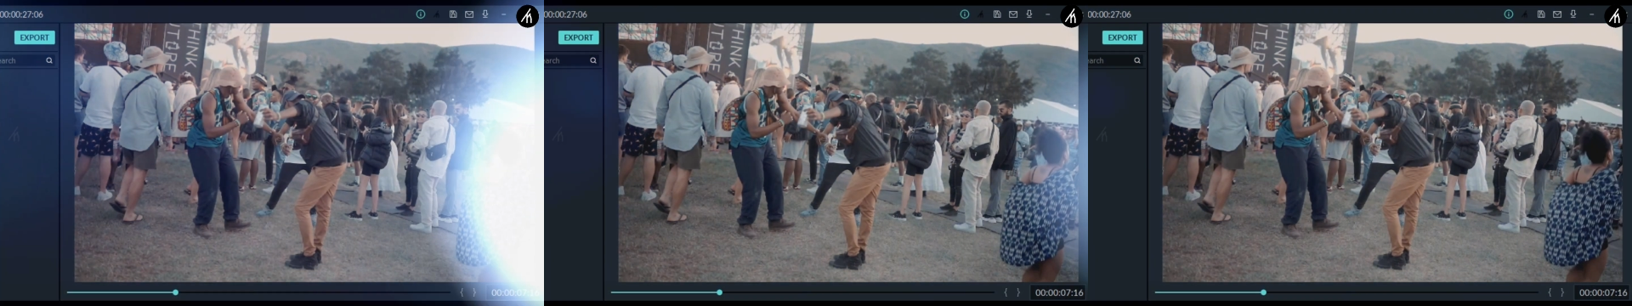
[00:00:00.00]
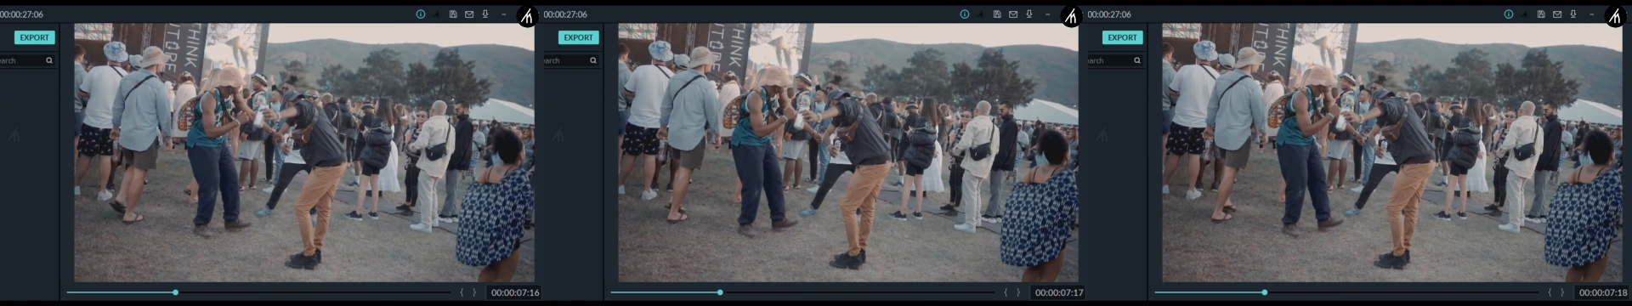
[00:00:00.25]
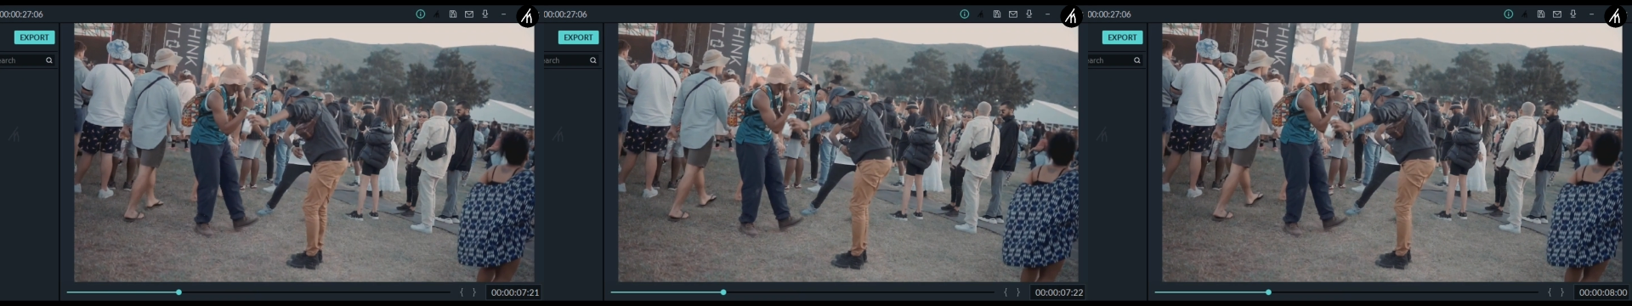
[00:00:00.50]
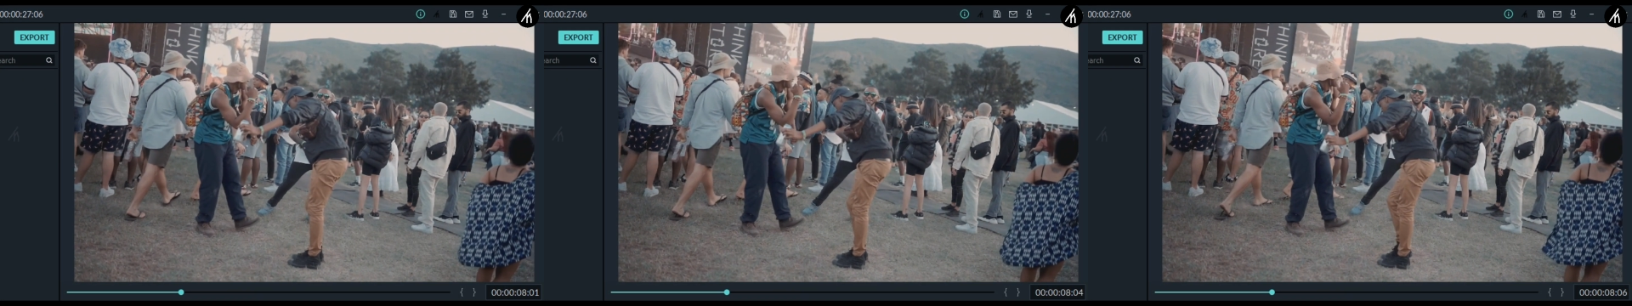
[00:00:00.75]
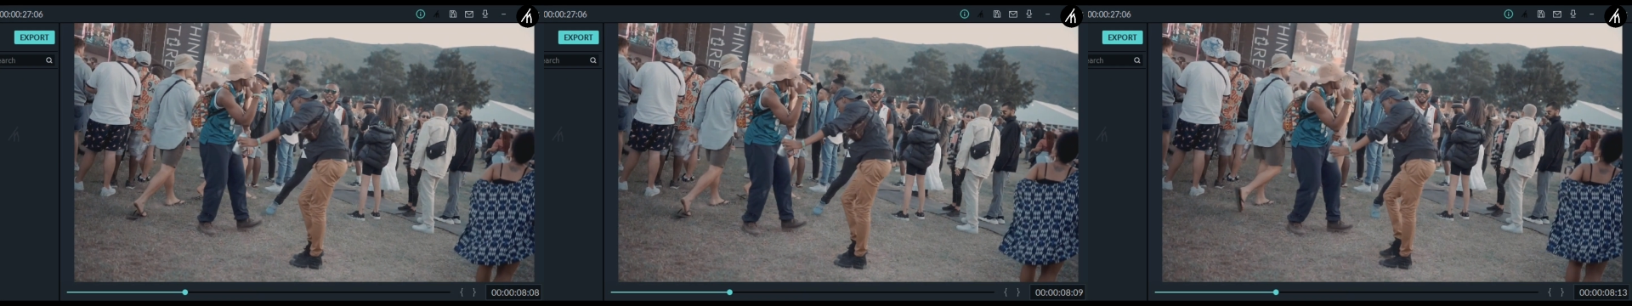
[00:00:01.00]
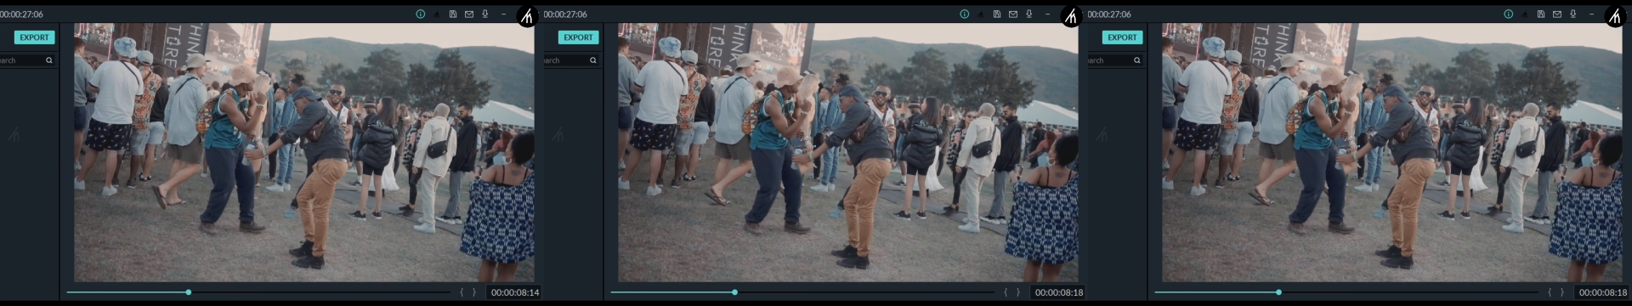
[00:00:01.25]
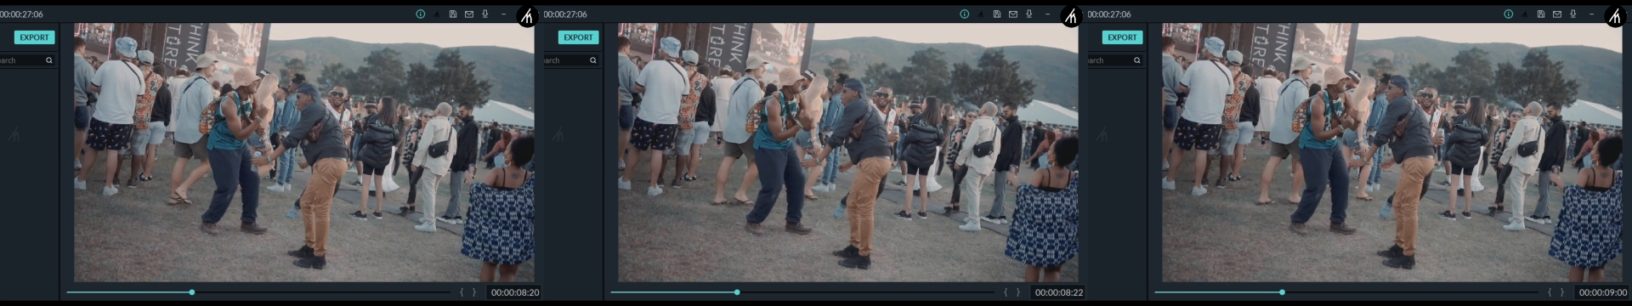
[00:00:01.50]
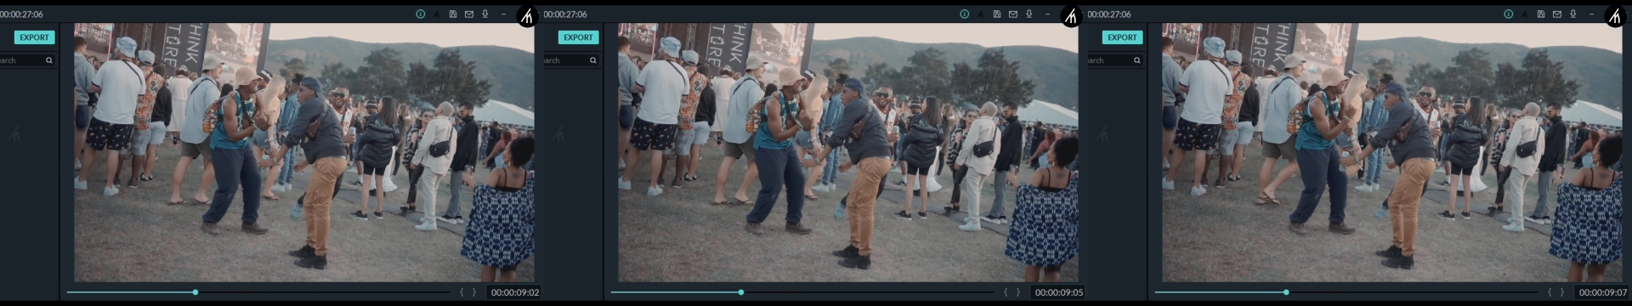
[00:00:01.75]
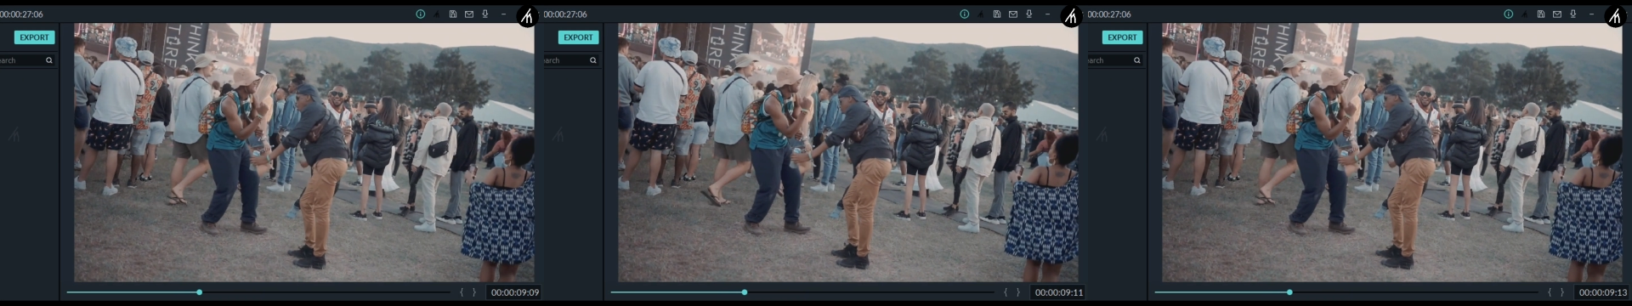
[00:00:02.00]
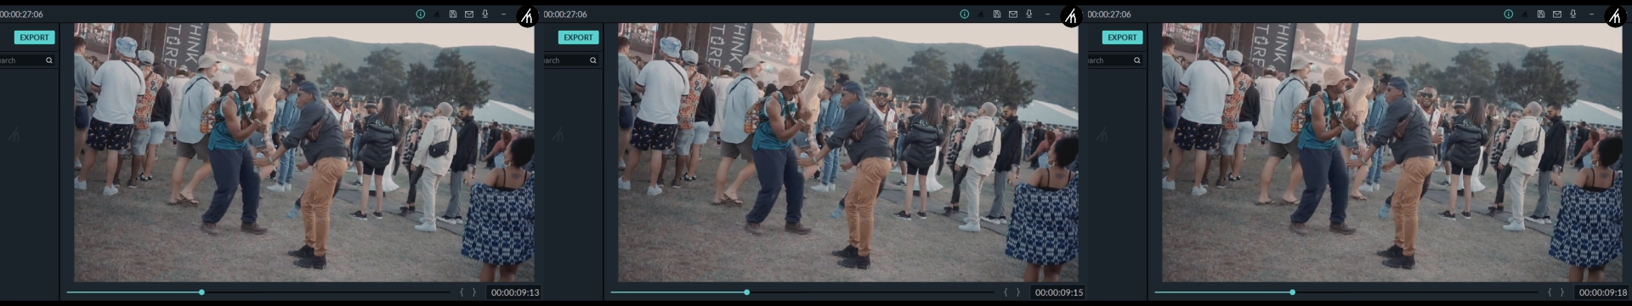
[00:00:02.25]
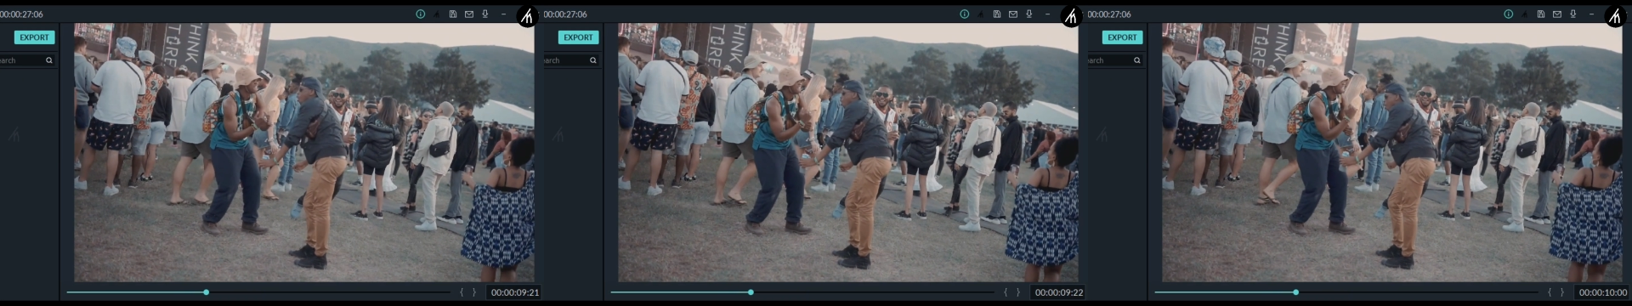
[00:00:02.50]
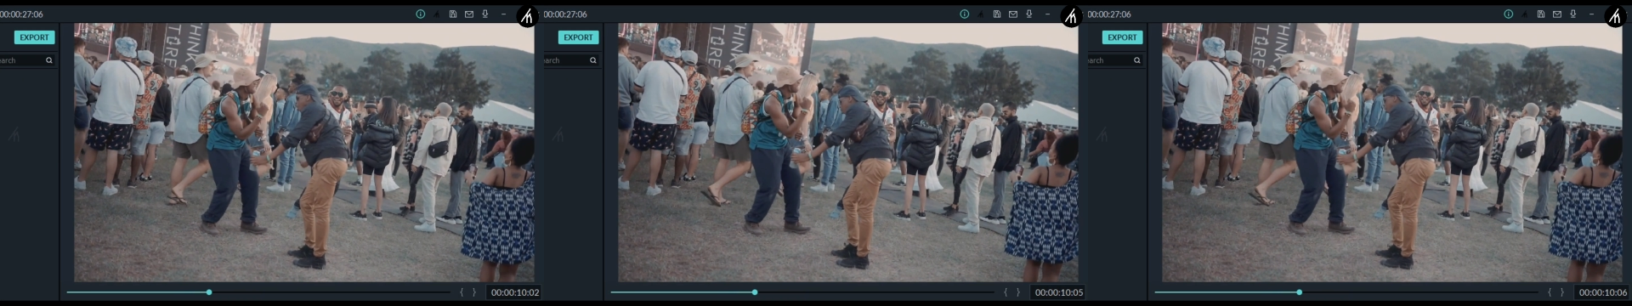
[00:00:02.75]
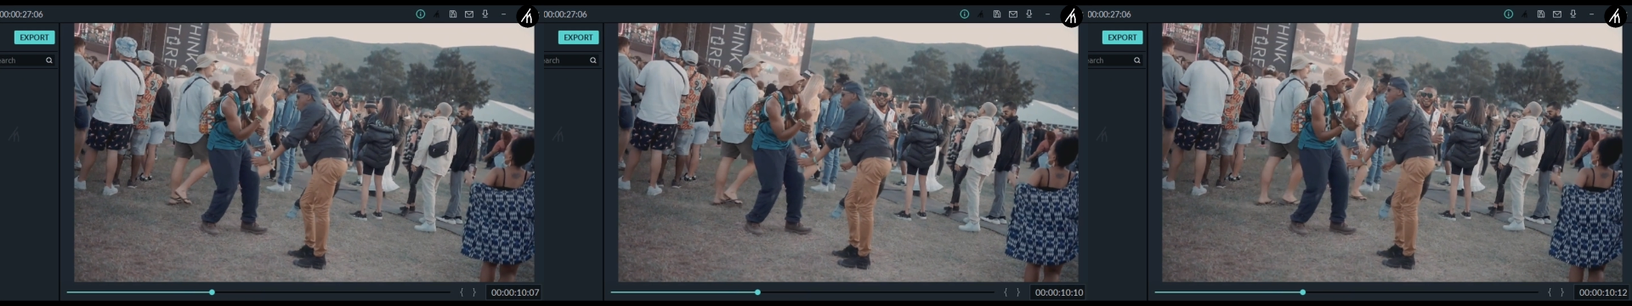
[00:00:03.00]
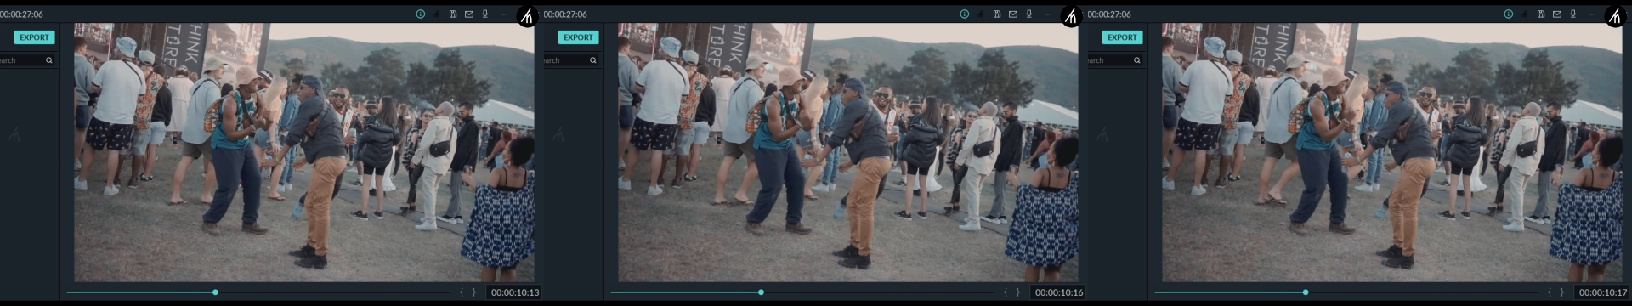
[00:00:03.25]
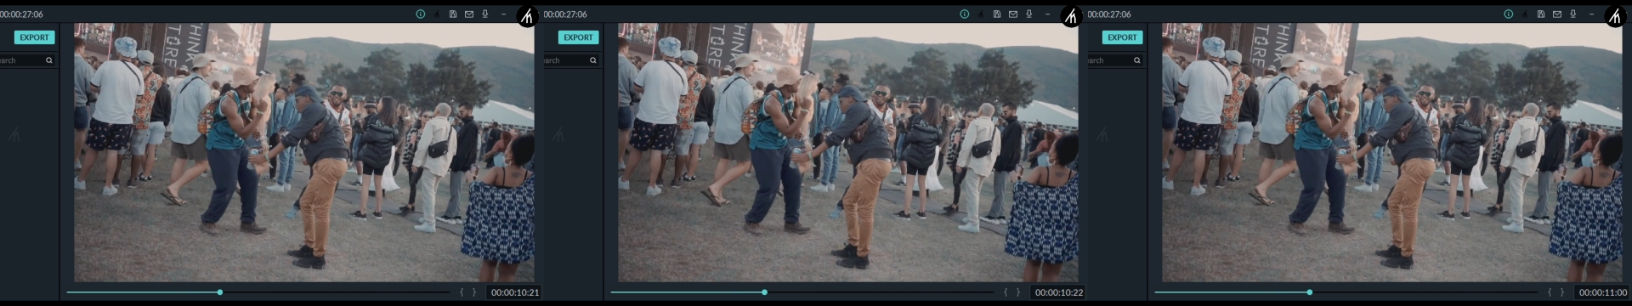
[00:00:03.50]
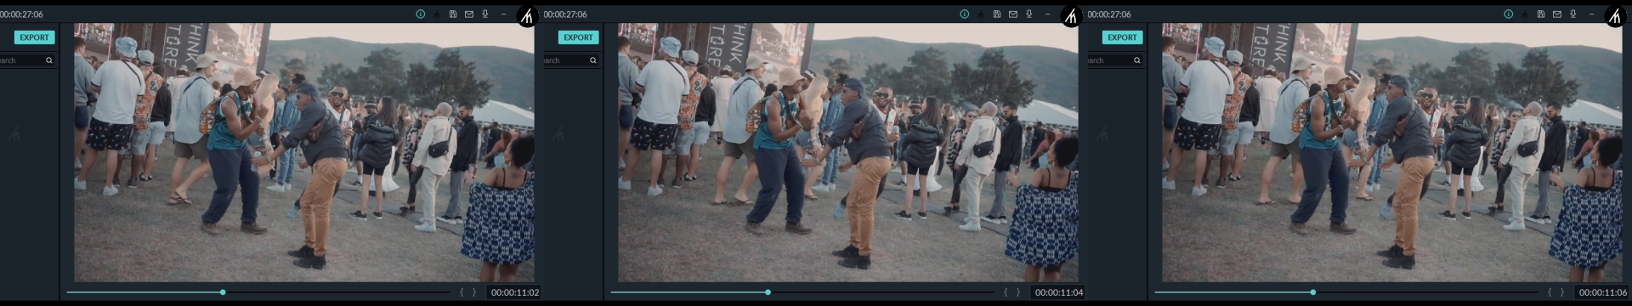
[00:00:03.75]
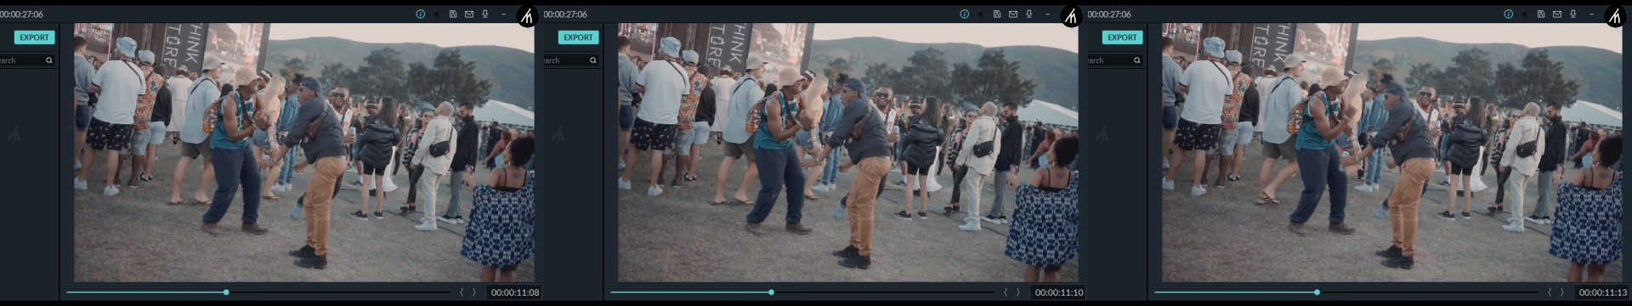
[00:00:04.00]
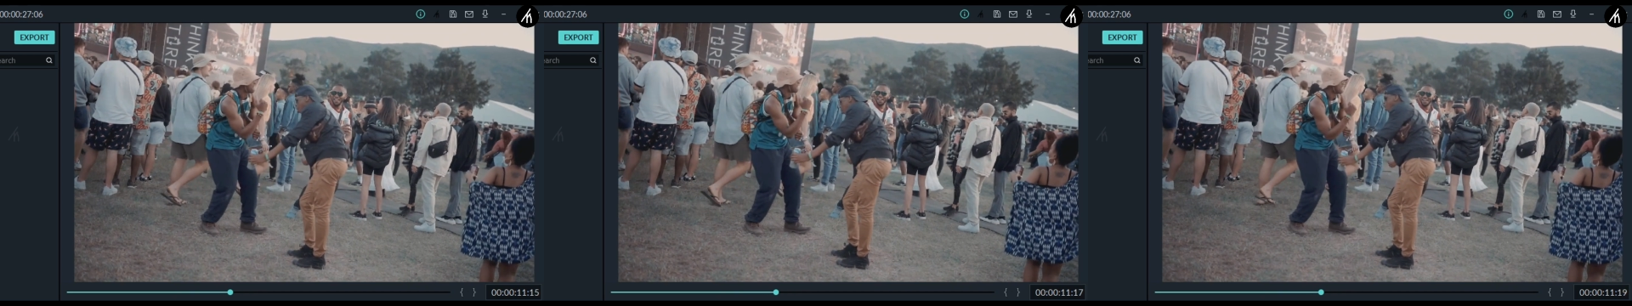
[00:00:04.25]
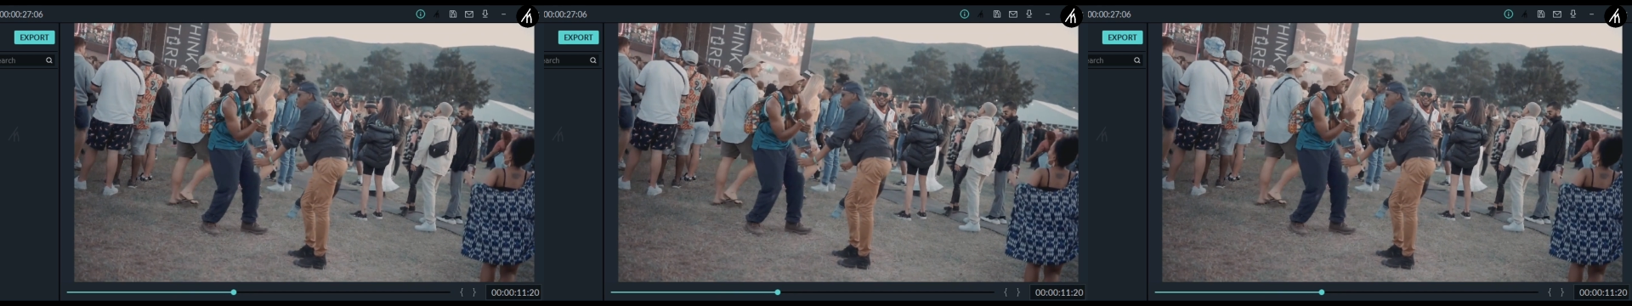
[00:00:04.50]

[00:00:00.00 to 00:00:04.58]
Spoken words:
(no speaker visible)